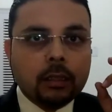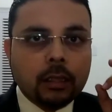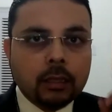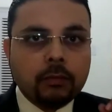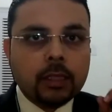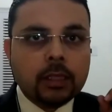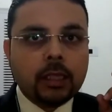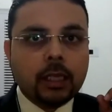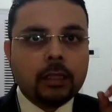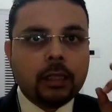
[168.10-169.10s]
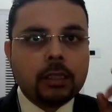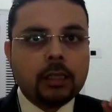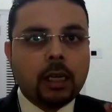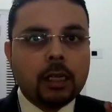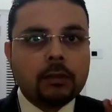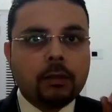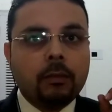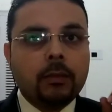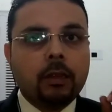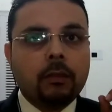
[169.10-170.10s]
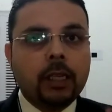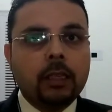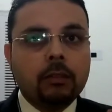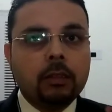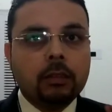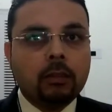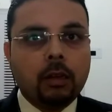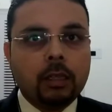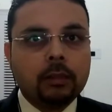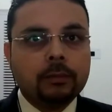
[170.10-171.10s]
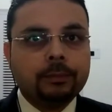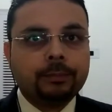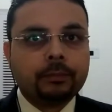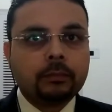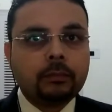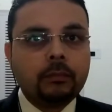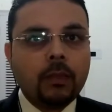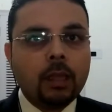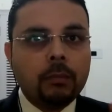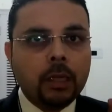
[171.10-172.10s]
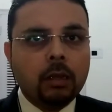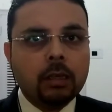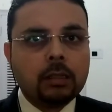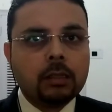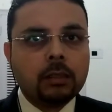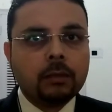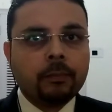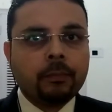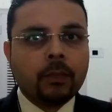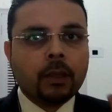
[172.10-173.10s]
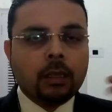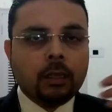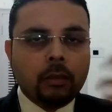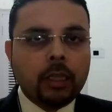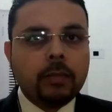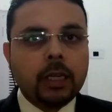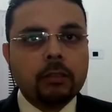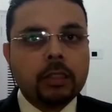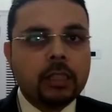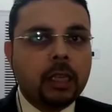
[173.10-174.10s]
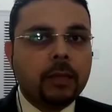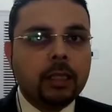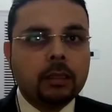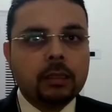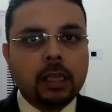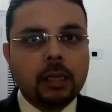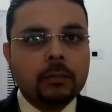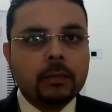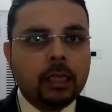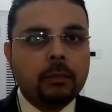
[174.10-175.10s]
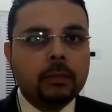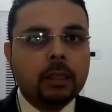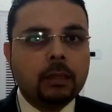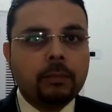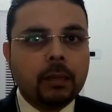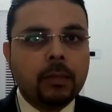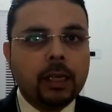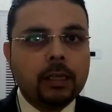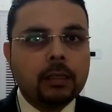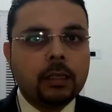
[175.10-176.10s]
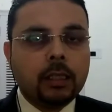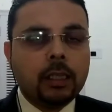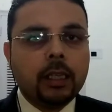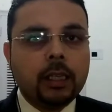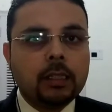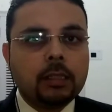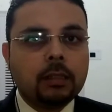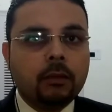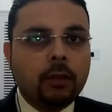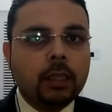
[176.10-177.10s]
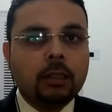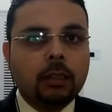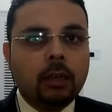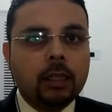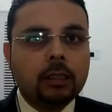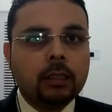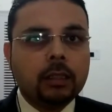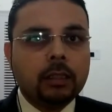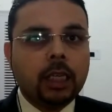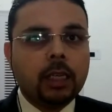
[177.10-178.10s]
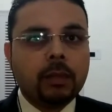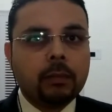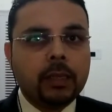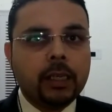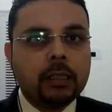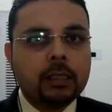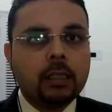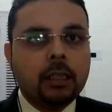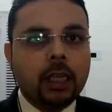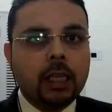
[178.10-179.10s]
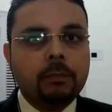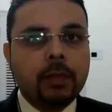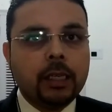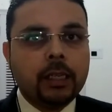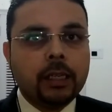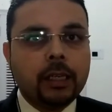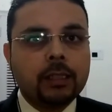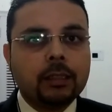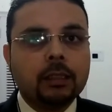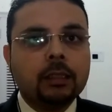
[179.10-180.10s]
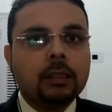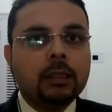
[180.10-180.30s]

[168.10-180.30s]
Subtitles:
the first thing that starts from your very own thought. Because going back to the same premise, that there is one thought that permeates and penetrates